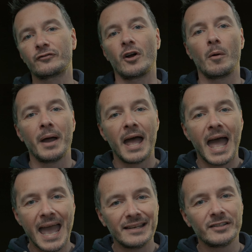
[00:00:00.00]
from
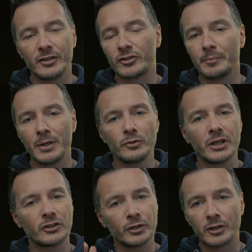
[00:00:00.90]
editing to
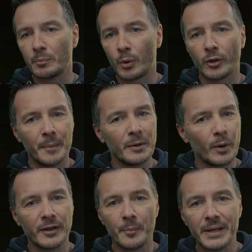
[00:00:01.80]
music, so you can put them in
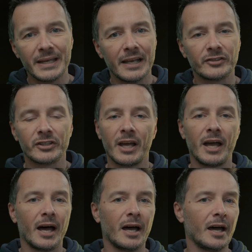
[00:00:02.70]
where the beat is,
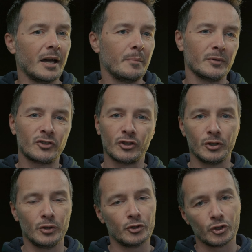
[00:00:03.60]

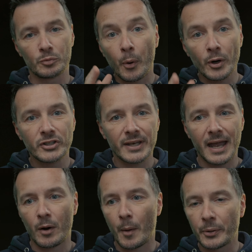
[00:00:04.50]
to just pointing
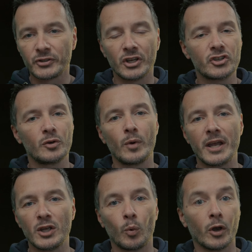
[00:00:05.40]
out a position
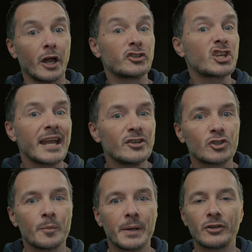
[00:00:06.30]
where you want a
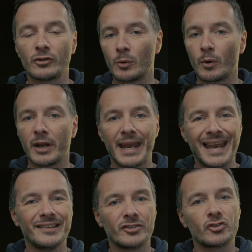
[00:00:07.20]
change to be, so you want an
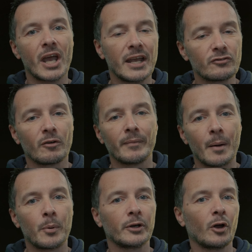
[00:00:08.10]
edit to change from
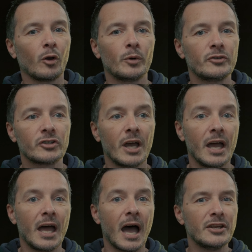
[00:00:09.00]
that point onwards.
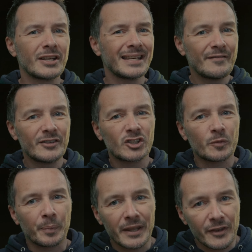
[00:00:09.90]
And you can even
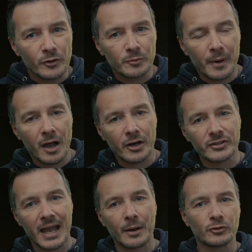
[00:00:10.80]
split those
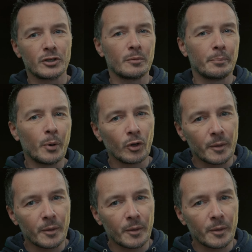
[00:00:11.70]
markers out, so you can pull